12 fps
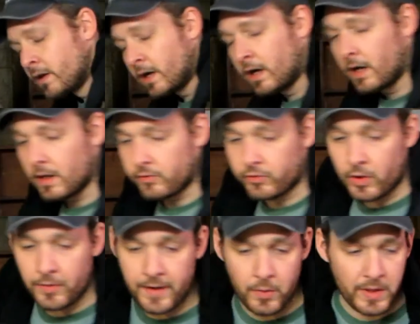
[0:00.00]
All right. So
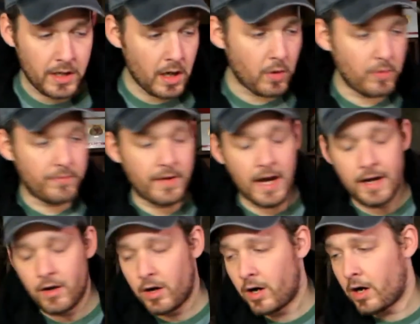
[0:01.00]
there we go. We've got
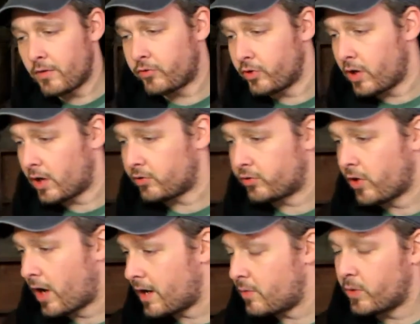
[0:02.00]
our cigar
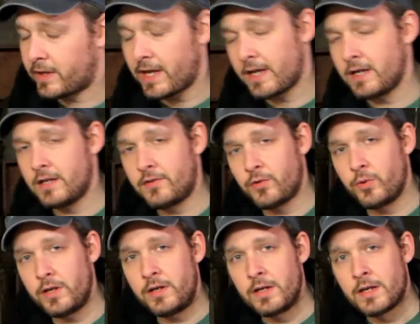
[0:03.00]
started. We're getting into
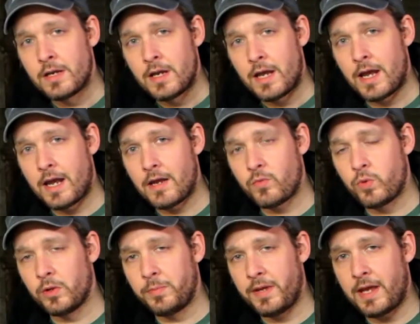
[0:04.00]
it, and
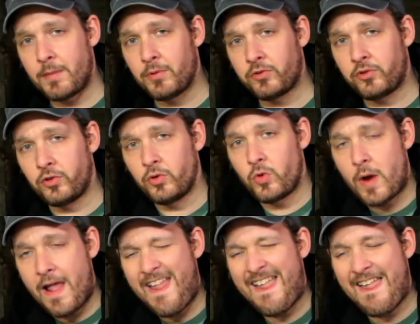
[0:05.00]
we'll be able to
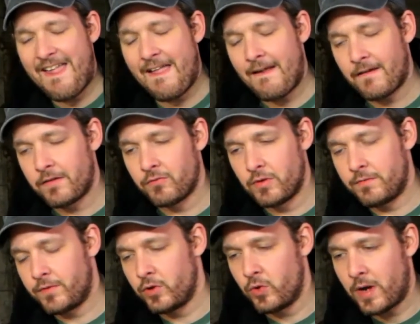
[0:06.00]

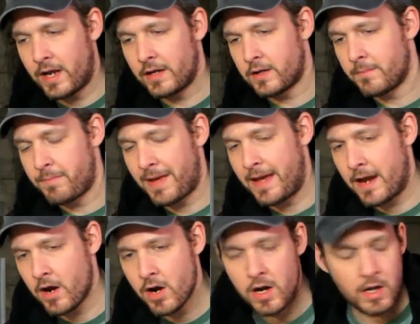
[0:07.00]
review and compare